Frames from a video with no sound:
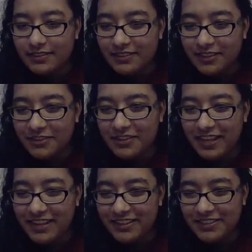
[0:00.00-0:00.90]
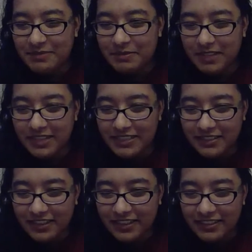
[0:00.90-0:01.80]
Okay, awesome. I'm glad to
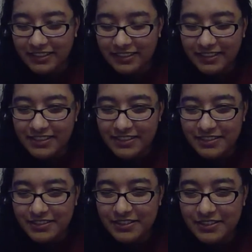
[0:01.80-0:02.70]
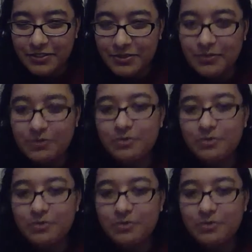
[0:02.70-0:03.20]
hear that. So,